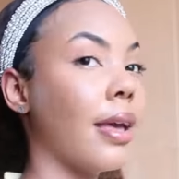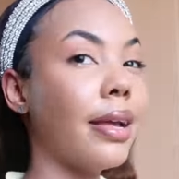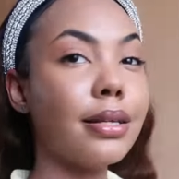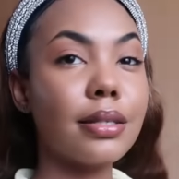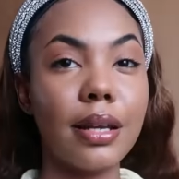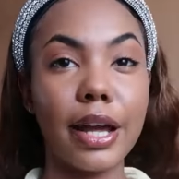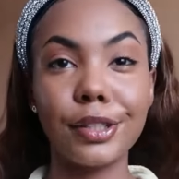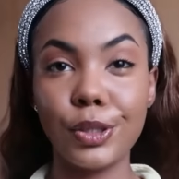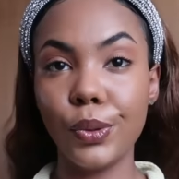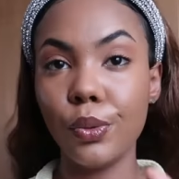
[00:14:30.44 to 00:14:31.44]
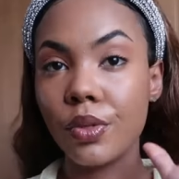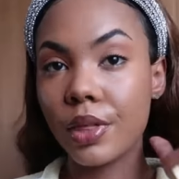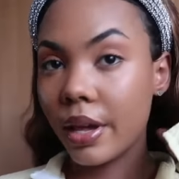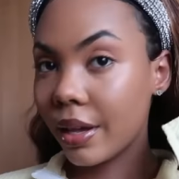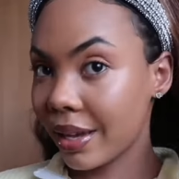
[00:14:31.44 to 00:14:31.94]
hair isn't like too
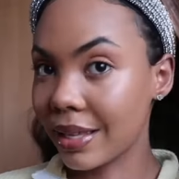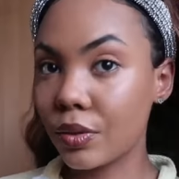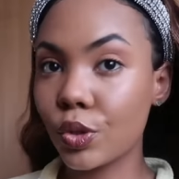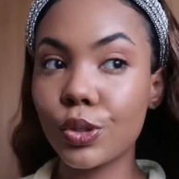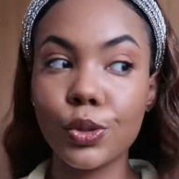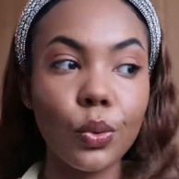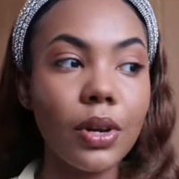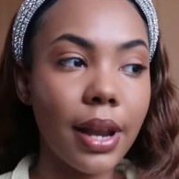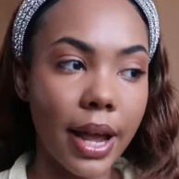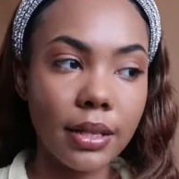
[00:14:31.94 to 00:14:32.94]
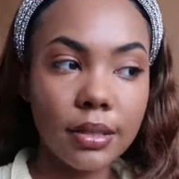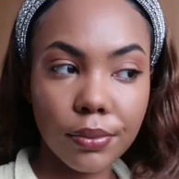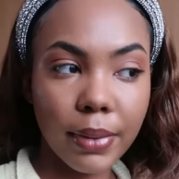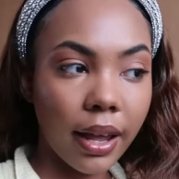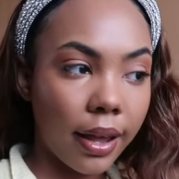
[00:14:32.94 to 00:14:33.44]
thick, it's so light
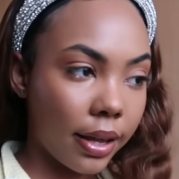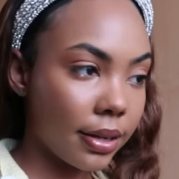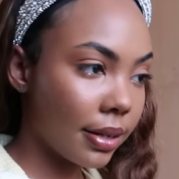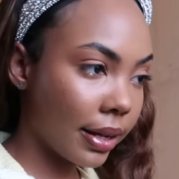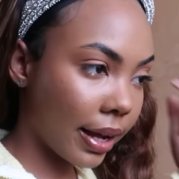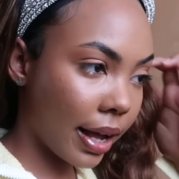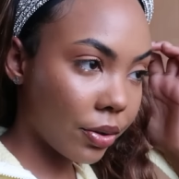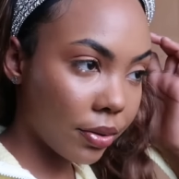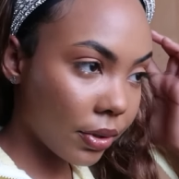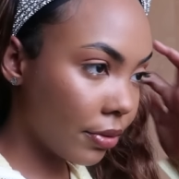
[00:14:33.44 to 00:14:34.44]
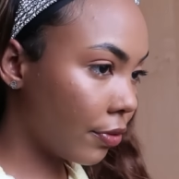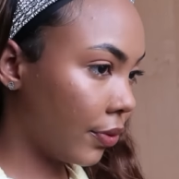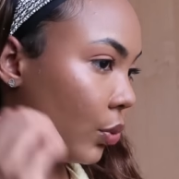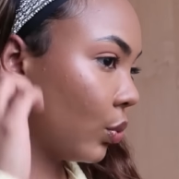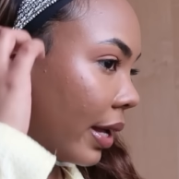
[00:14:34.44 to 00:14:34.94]
on my head, like I don't even
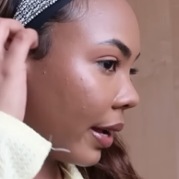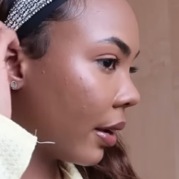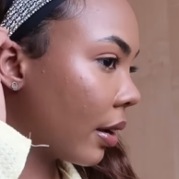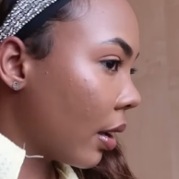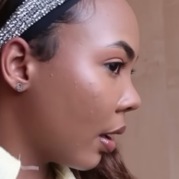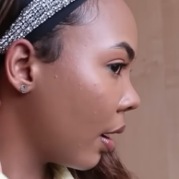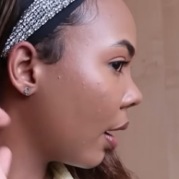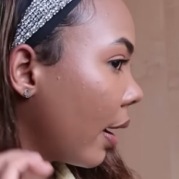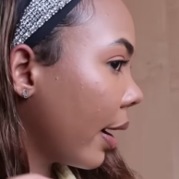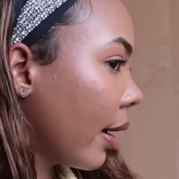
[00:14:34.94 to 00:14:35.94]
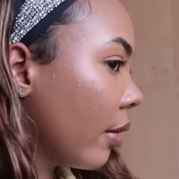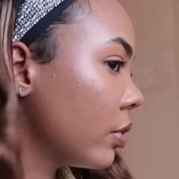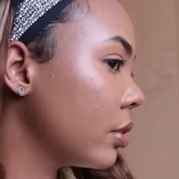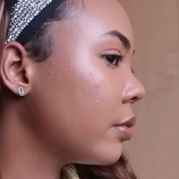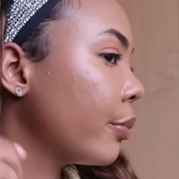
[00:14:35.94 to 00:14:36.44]
feel like I
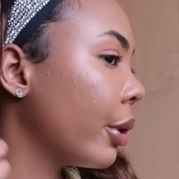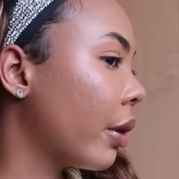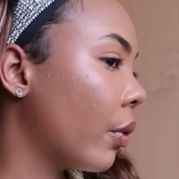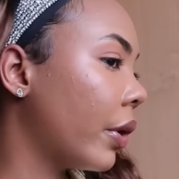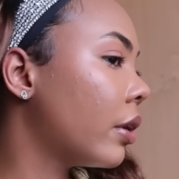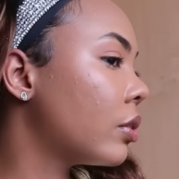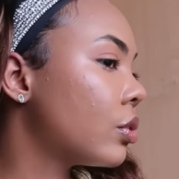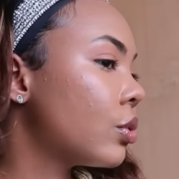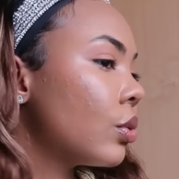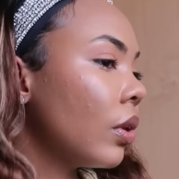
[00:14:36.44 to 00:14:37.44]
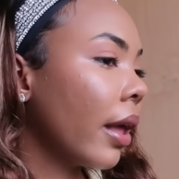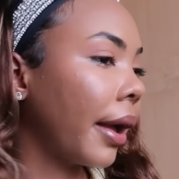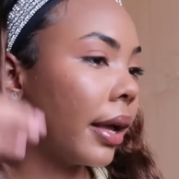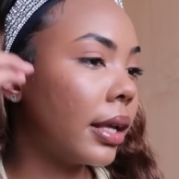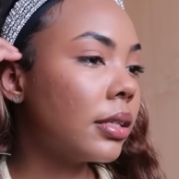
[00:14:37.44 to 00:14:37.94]
have this wig on. It's so
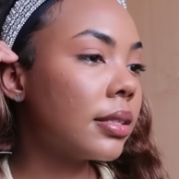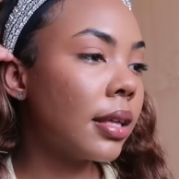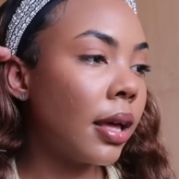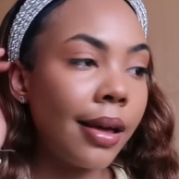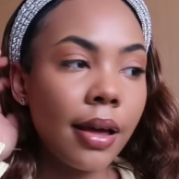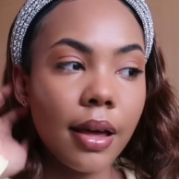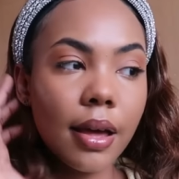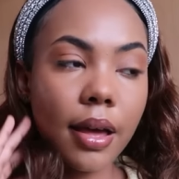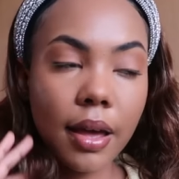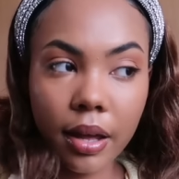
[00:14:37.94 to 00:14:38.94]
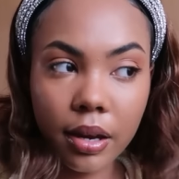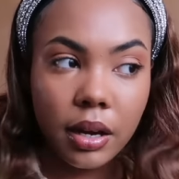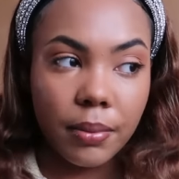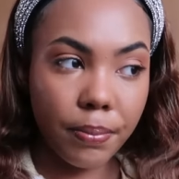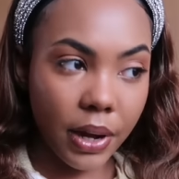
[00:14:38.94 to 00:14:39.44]
light
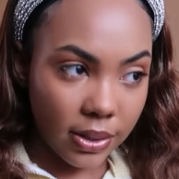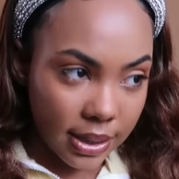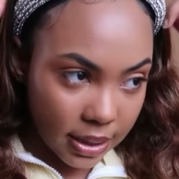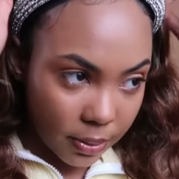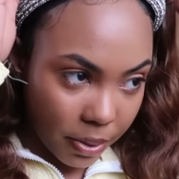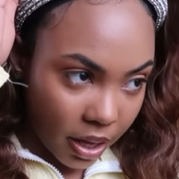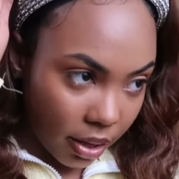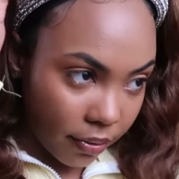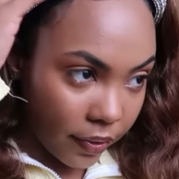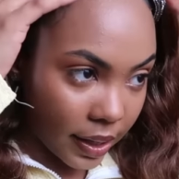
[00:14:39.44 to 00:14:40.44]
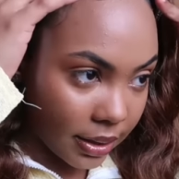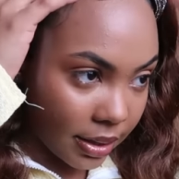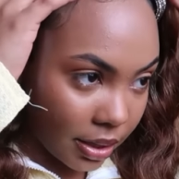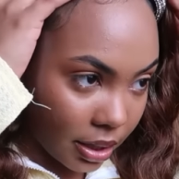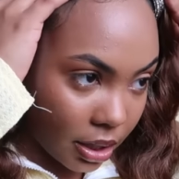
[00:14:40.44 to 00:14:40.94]
and it bounces
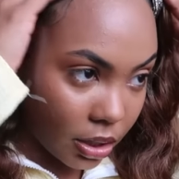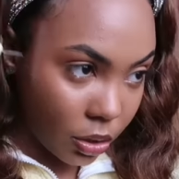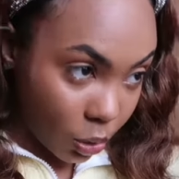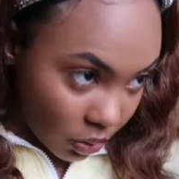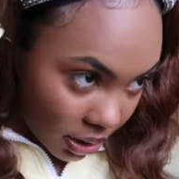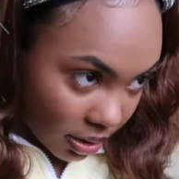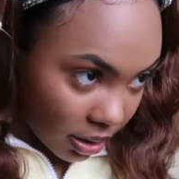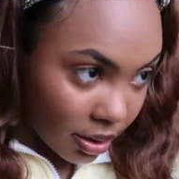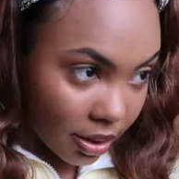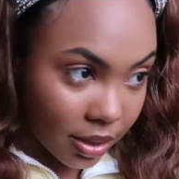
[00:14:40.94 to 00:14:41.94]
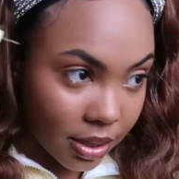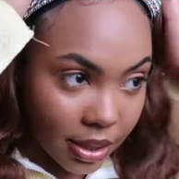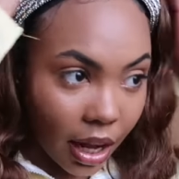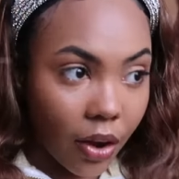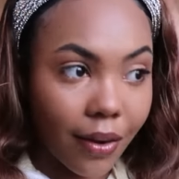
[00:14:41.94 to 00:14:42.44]
perfectly, so easy to
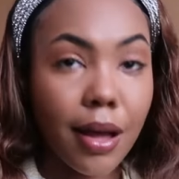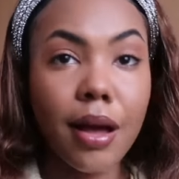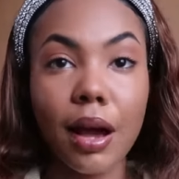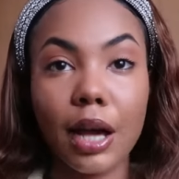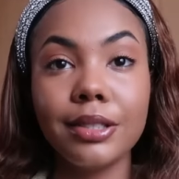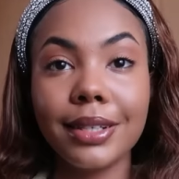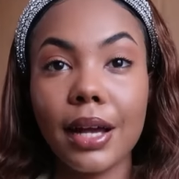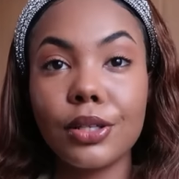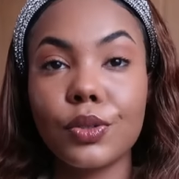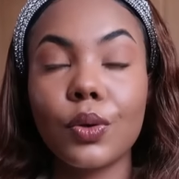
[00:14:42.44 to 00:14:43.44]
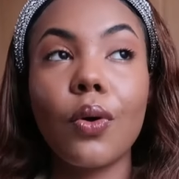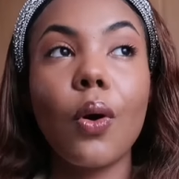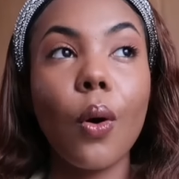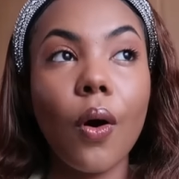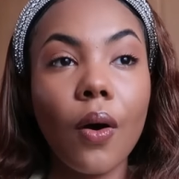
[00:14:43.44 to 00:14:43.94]
style. As you guys saw,
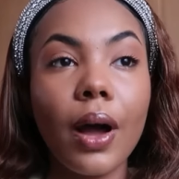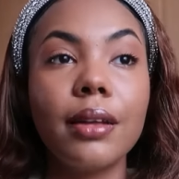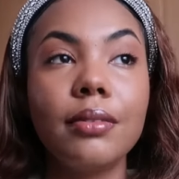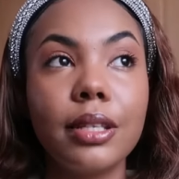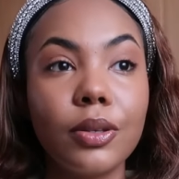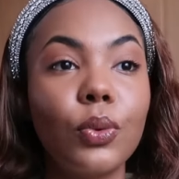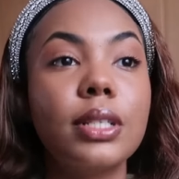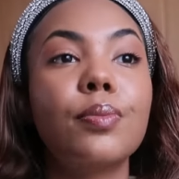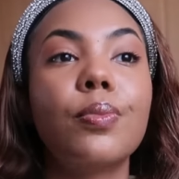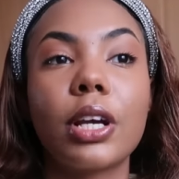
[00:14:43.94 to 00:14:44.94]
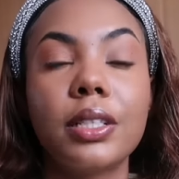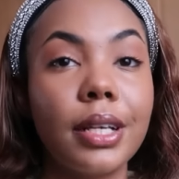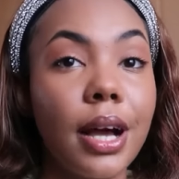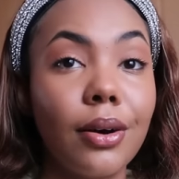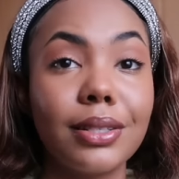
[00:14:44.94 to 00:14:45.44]
all I did was
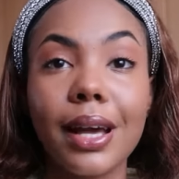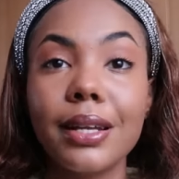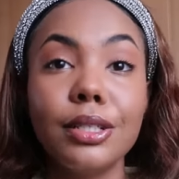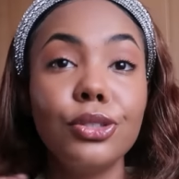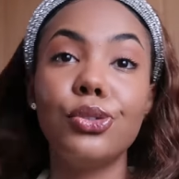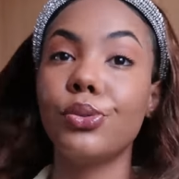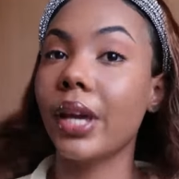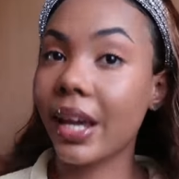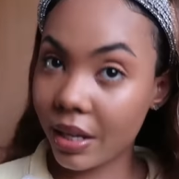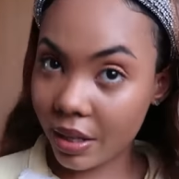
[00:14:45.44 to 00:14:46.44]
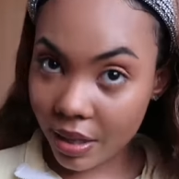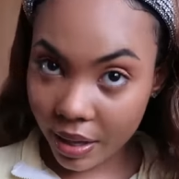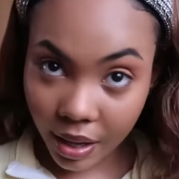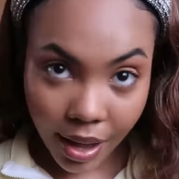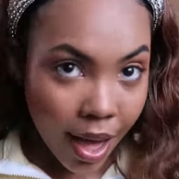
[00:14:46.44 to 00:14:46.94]
brush it out. I didn't do
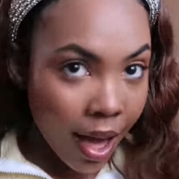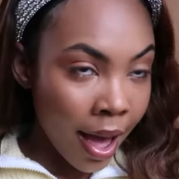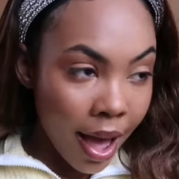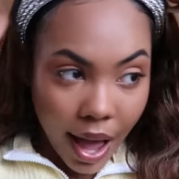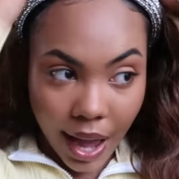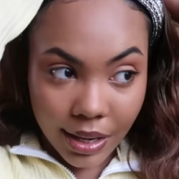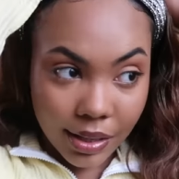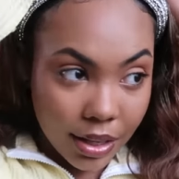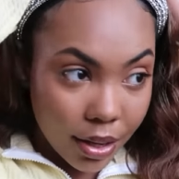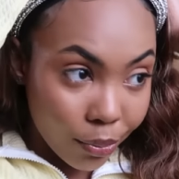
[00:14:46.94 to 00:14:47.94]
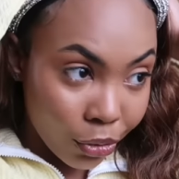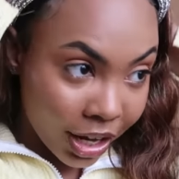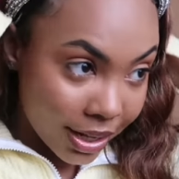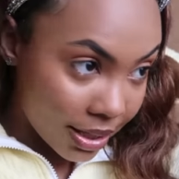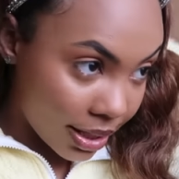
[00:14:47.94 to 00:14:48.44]
anything. I didn't
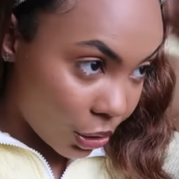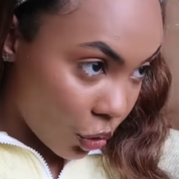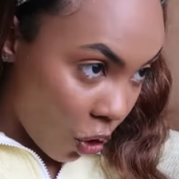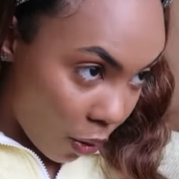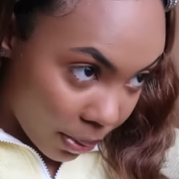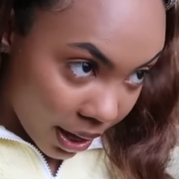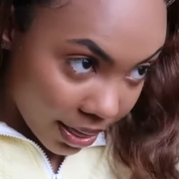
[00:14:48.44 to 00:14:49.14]
press the top